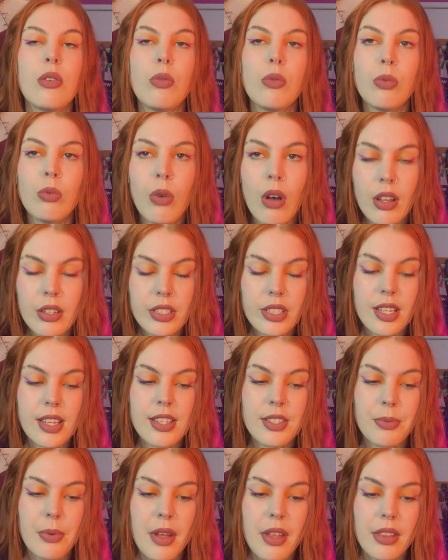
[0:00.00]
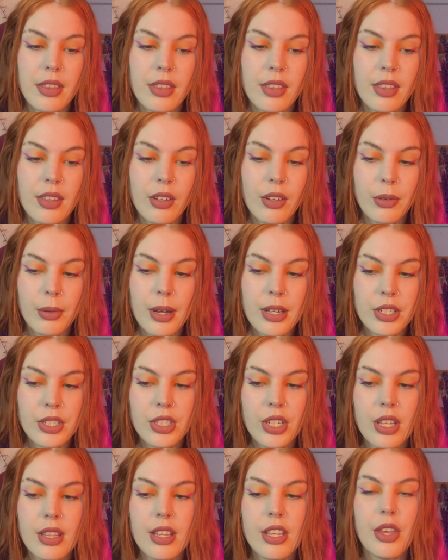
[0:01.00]
what is one
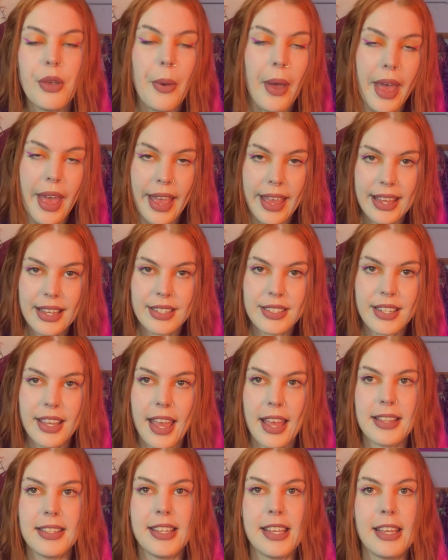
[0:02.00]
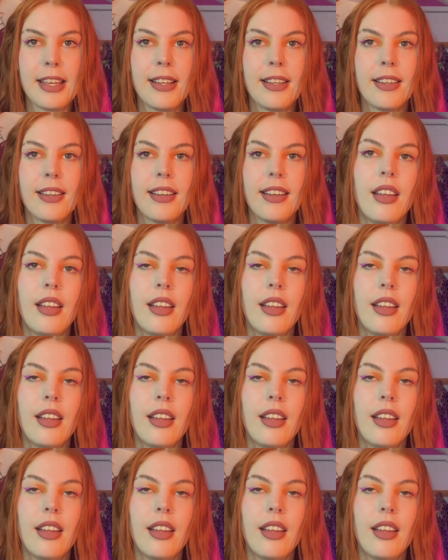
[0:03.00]
question that you hate getting?